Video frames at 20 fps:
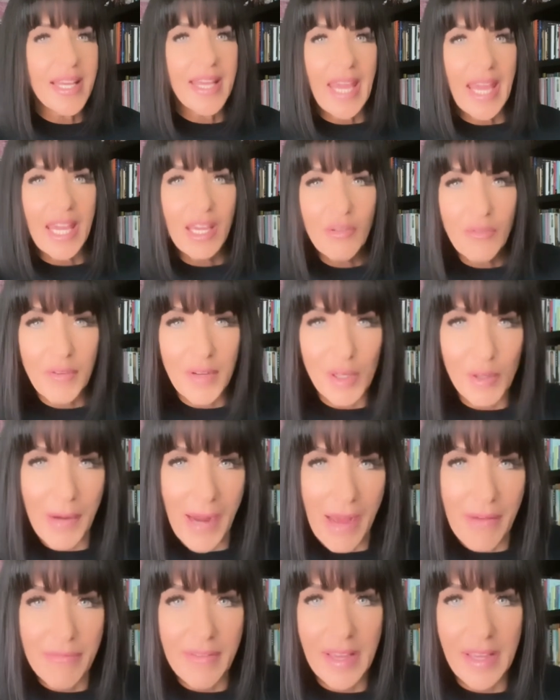Canva
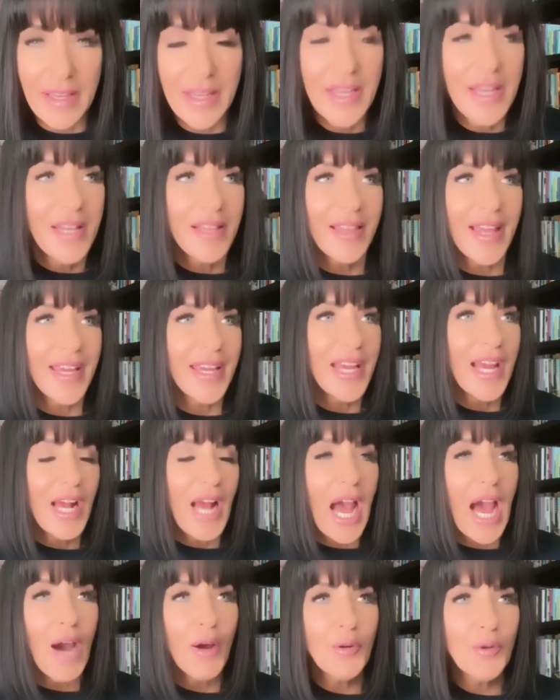graphic. Like,
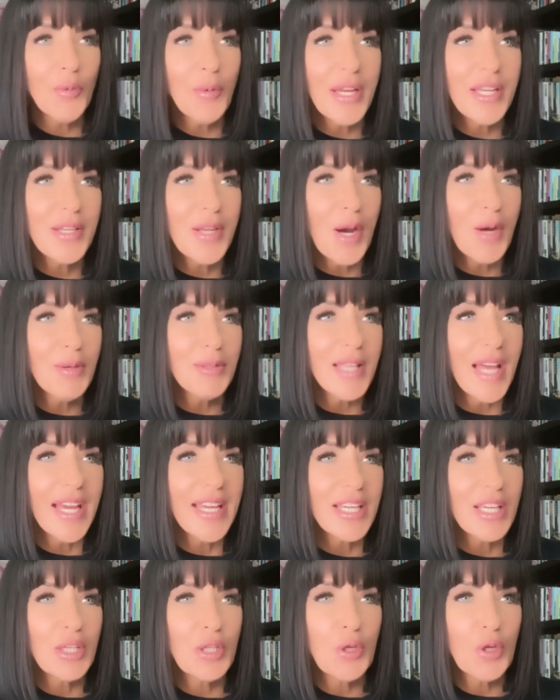how do we know,
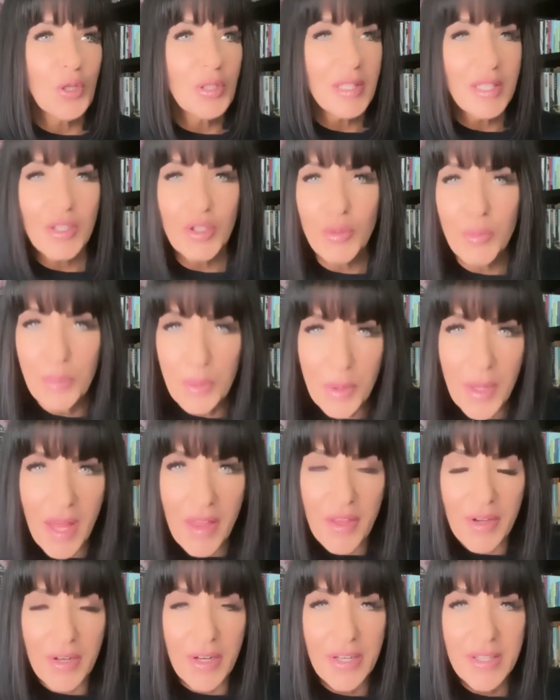like, your little
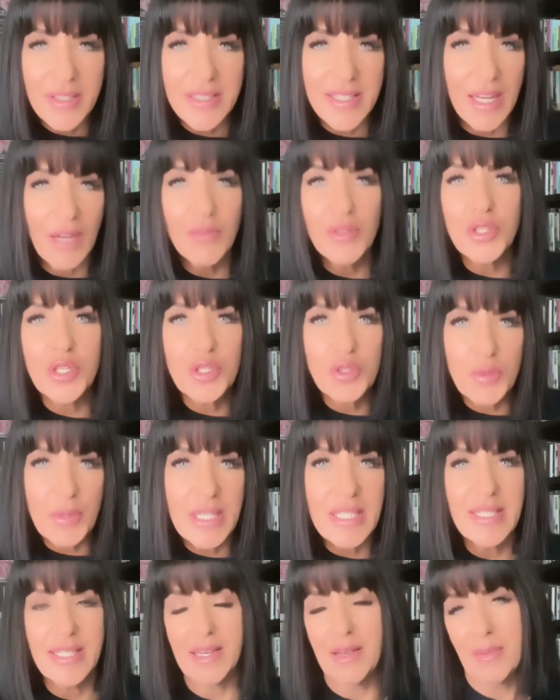brother down the
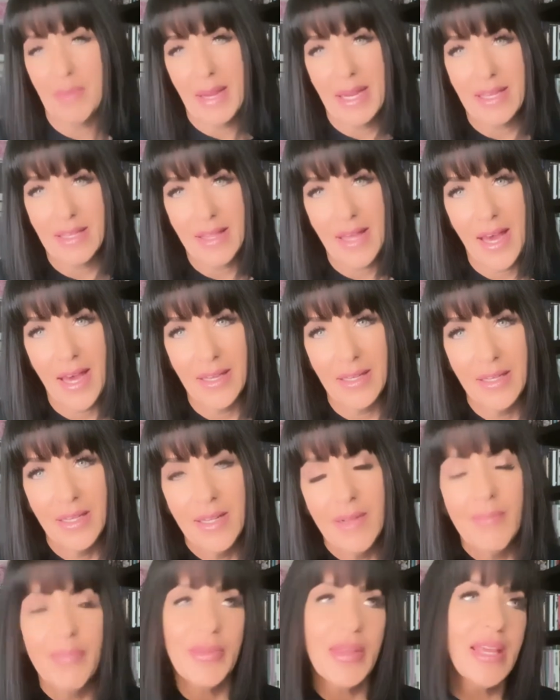street didn't make that?
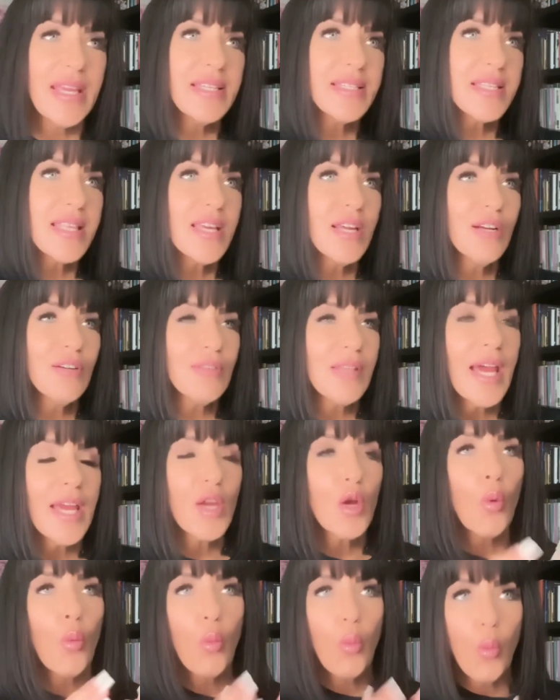Is there,
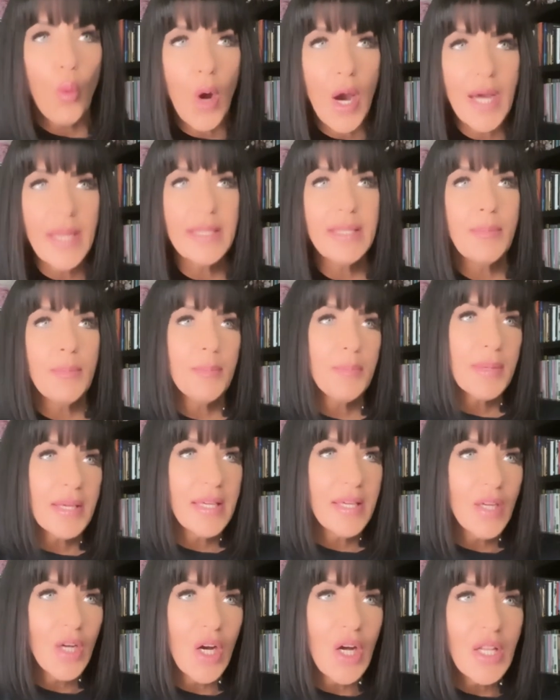like, one
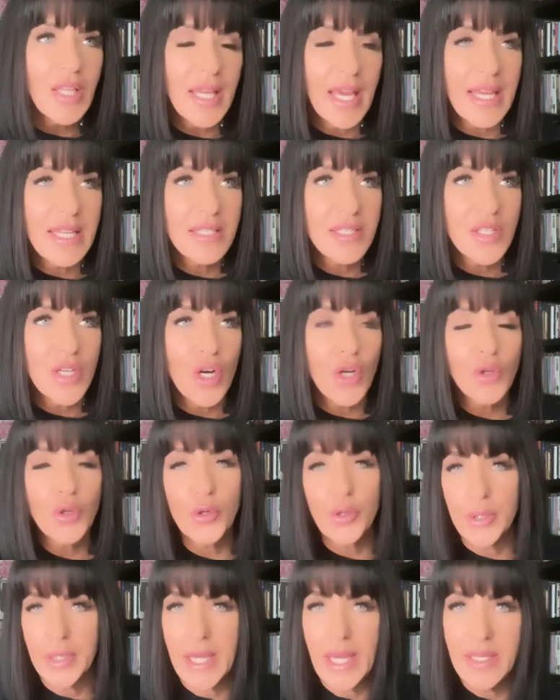be all end all
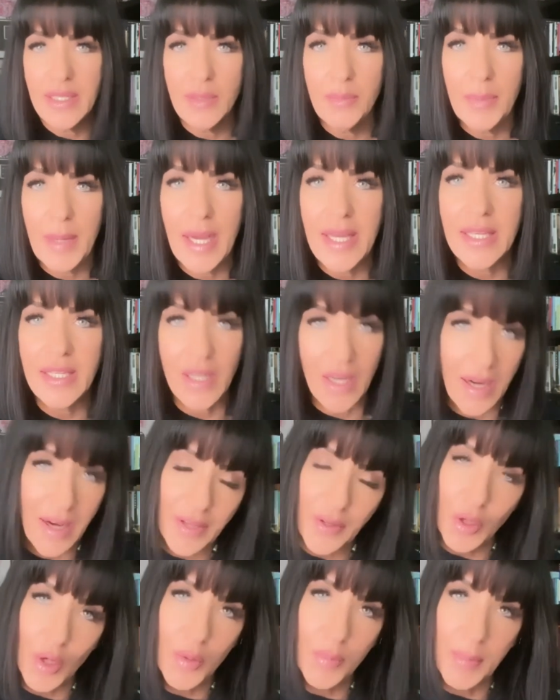created by
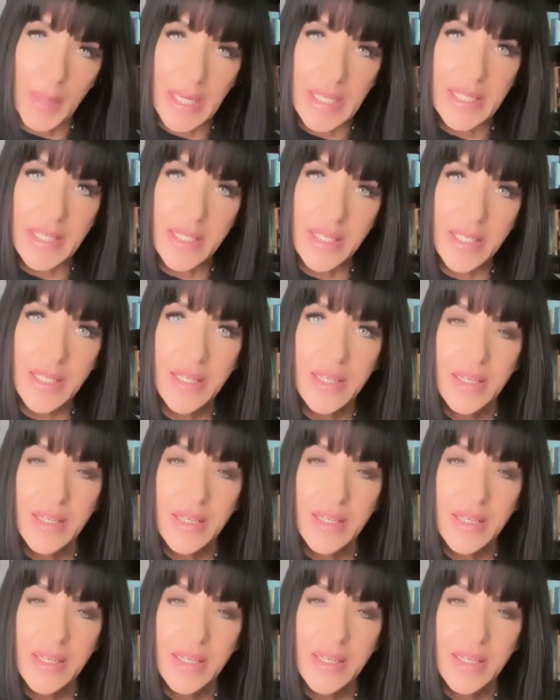God Almighty